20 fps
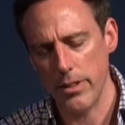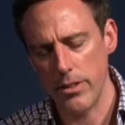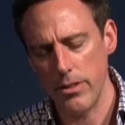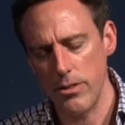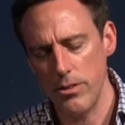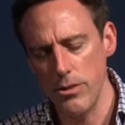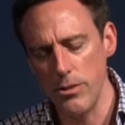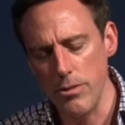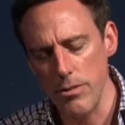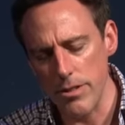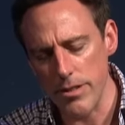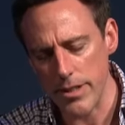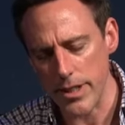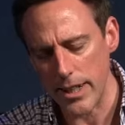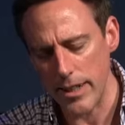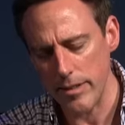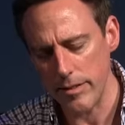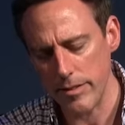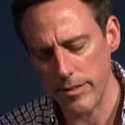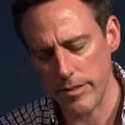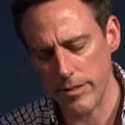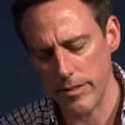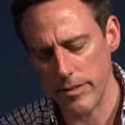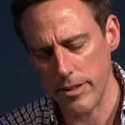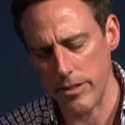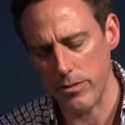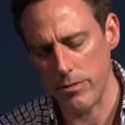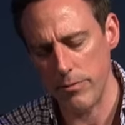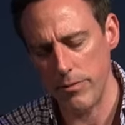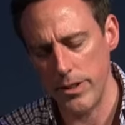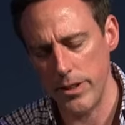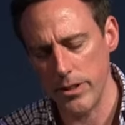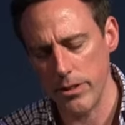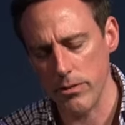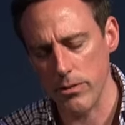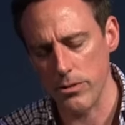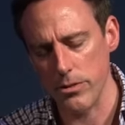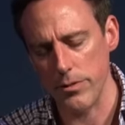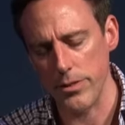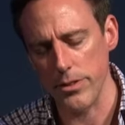Use us as
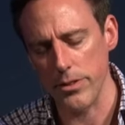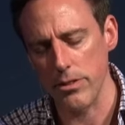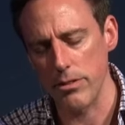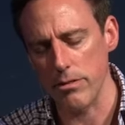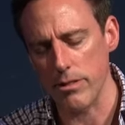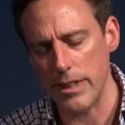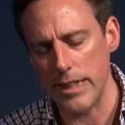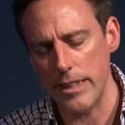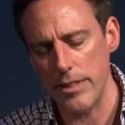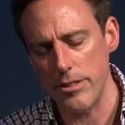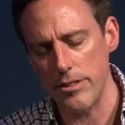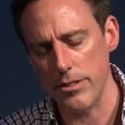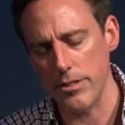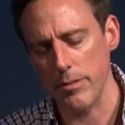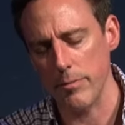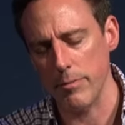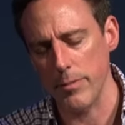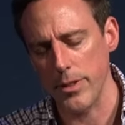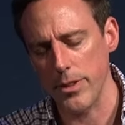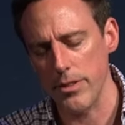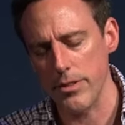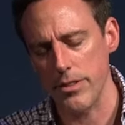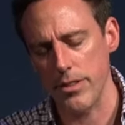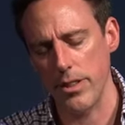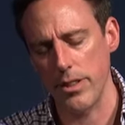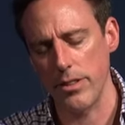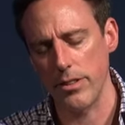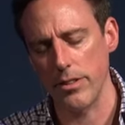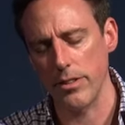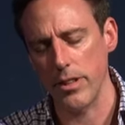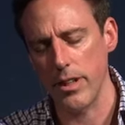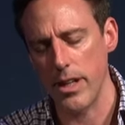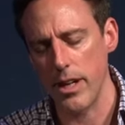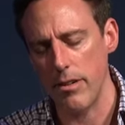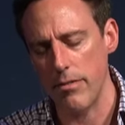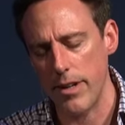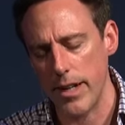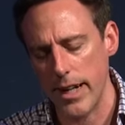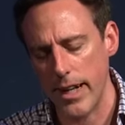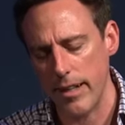vehicles of your grace, your mercy, and your
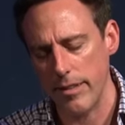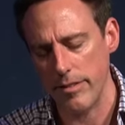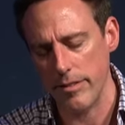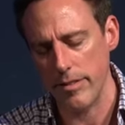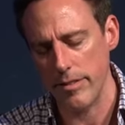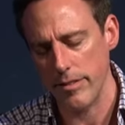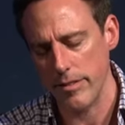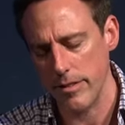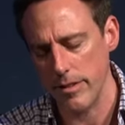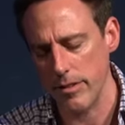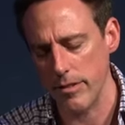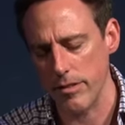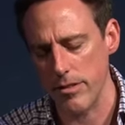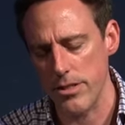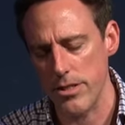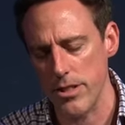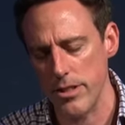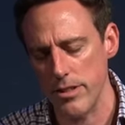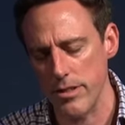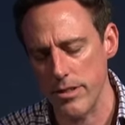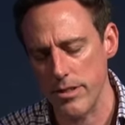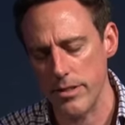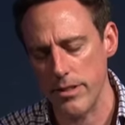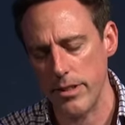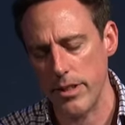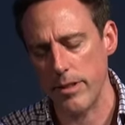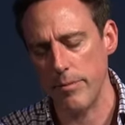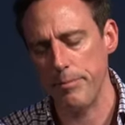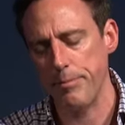love. I ask these things in Jesus' name.